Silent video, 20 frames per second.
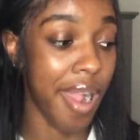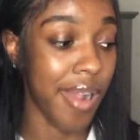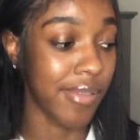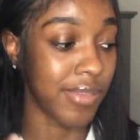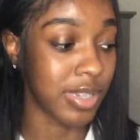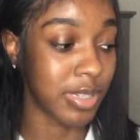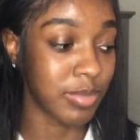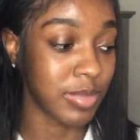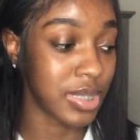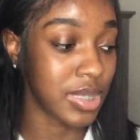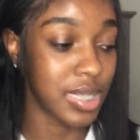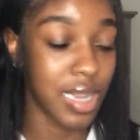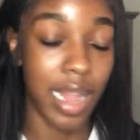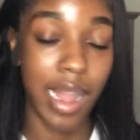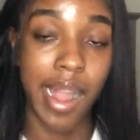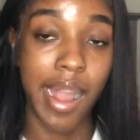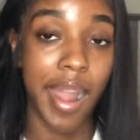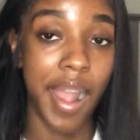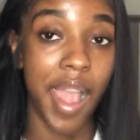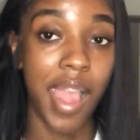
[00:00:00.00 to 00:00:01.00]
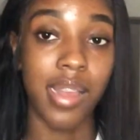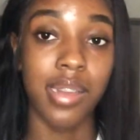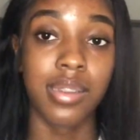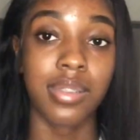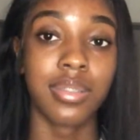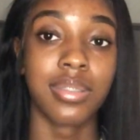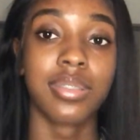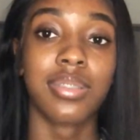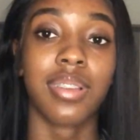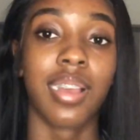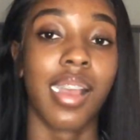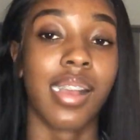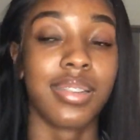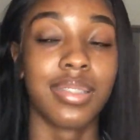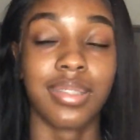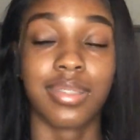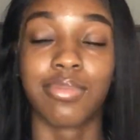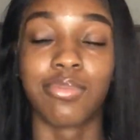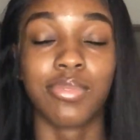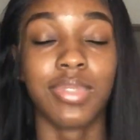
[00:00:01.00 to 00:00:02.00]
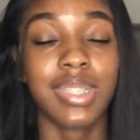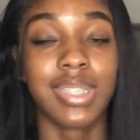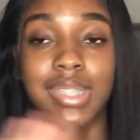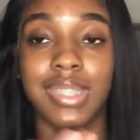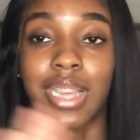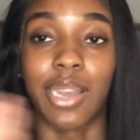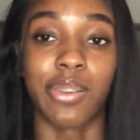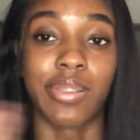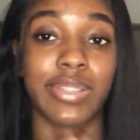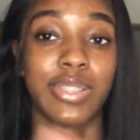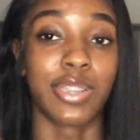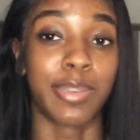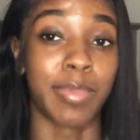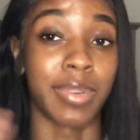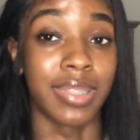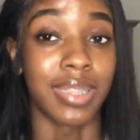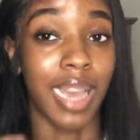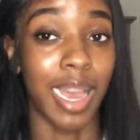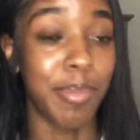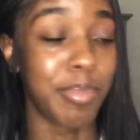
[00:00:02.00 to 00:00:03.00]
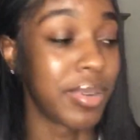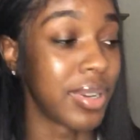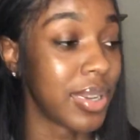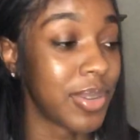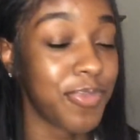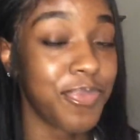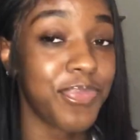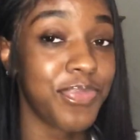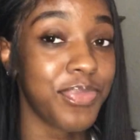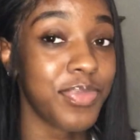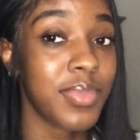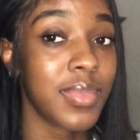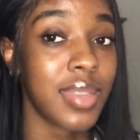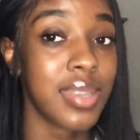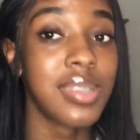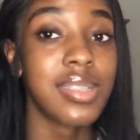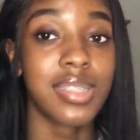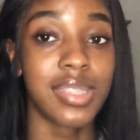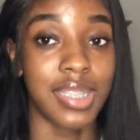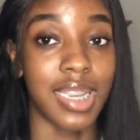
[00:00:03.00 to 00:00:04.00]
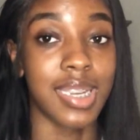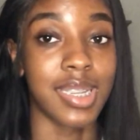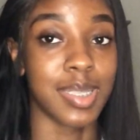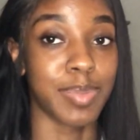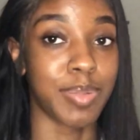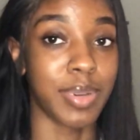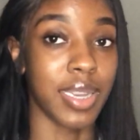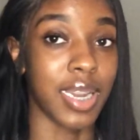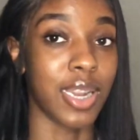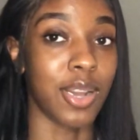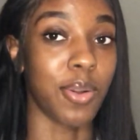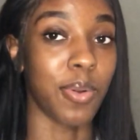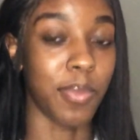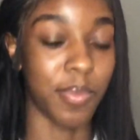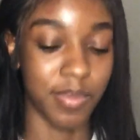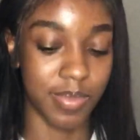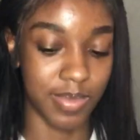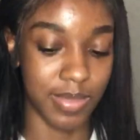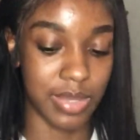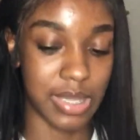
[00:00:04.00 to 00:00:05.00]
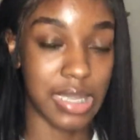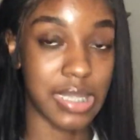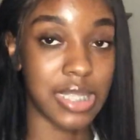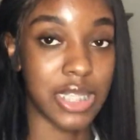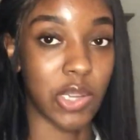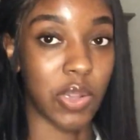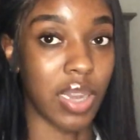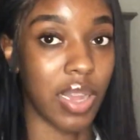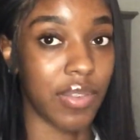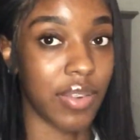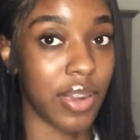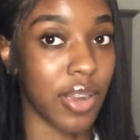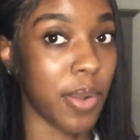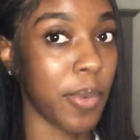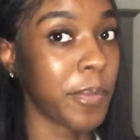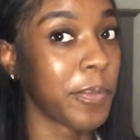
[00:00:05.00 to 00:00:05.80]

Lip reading: Feel me? We just not gonna talk about that, but Jada's pretty though. I still love her.